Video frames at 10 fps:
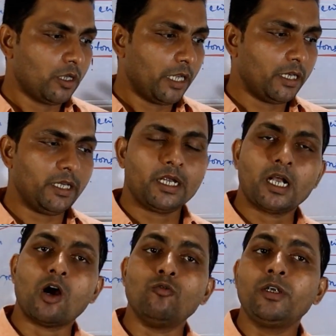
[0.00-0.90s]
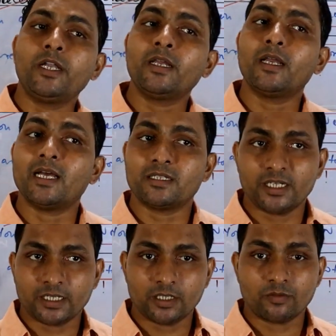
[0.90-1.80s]
any counting
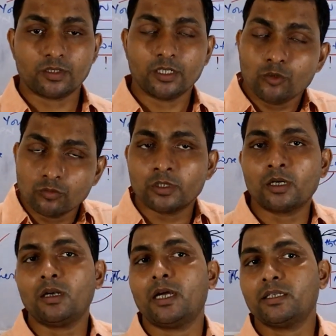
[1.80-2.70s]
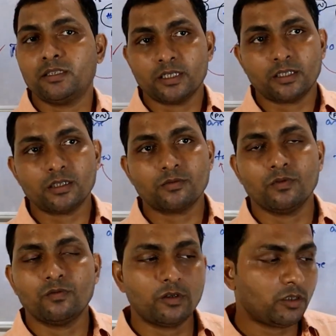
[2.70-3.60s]
adjectives, numeral adjectives
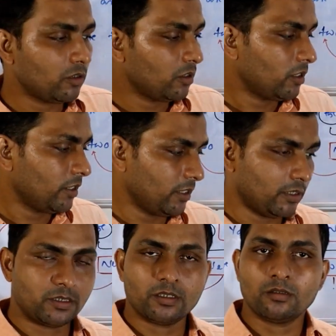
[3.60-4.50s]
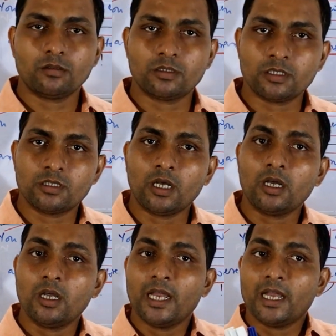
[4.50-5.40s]
before it. This is
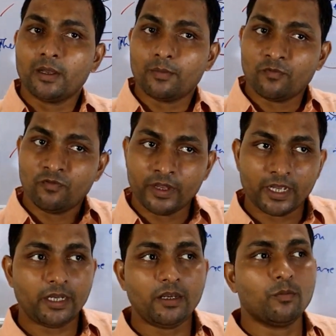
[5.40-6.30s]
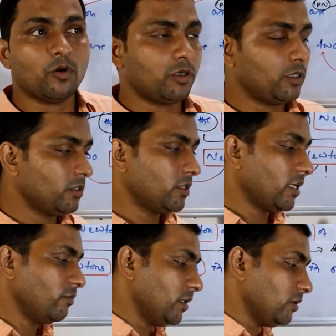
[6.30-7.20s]
the very important
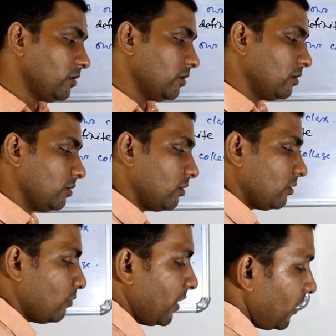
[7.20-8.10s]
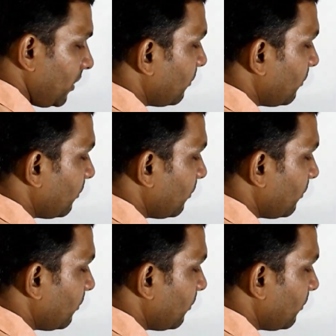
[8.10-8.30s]
segment, very